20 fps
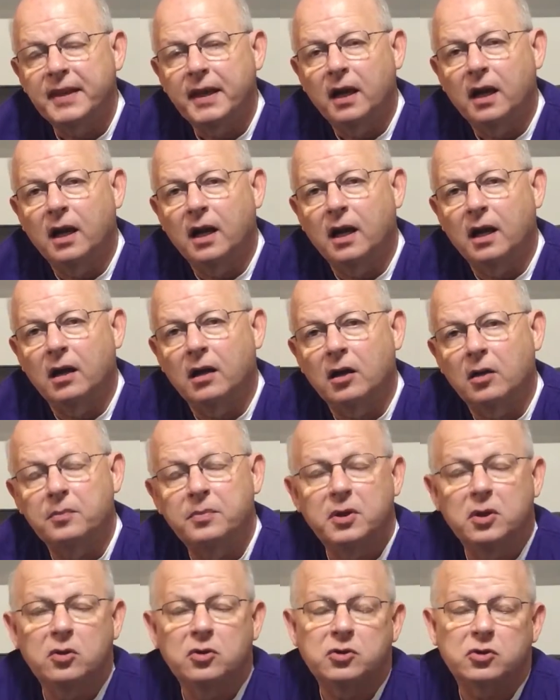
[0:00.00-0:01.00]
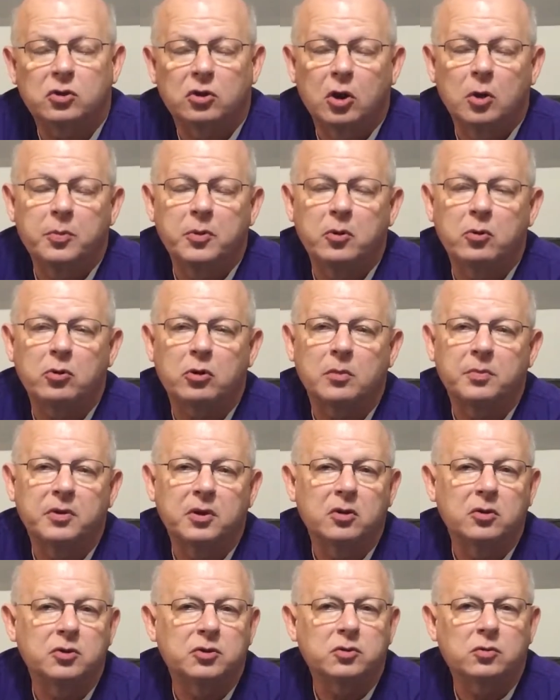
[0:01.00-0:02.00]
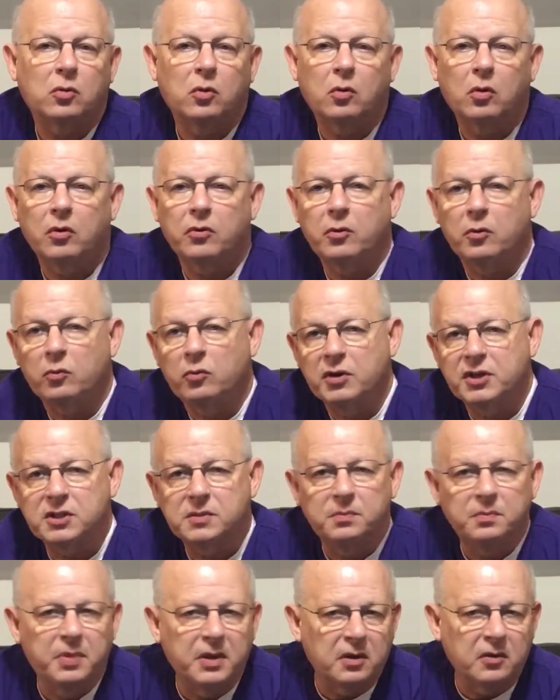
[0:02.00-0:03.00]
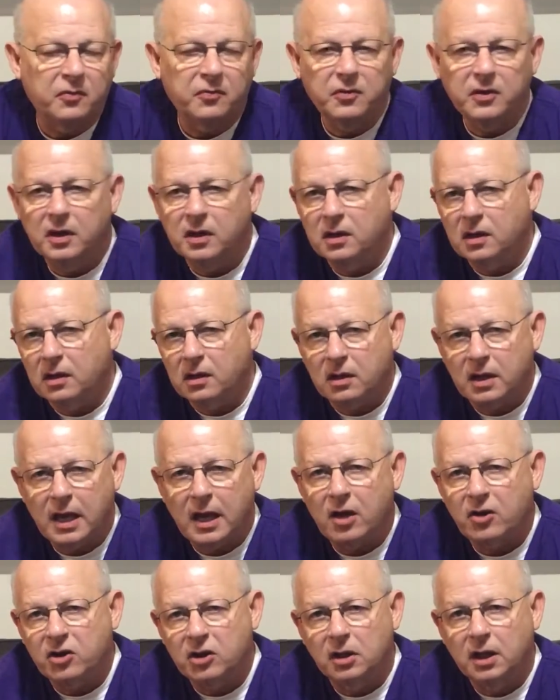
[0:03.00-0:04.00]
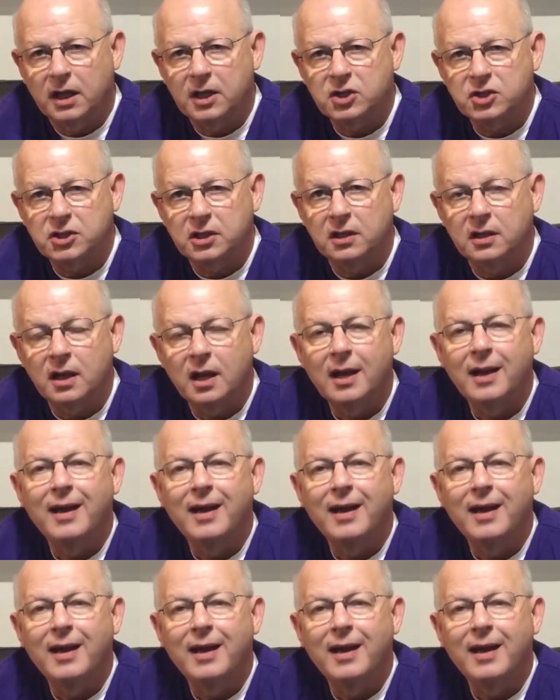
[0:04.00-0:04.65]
abuse or opioid abuse or the risk-benefit calculation,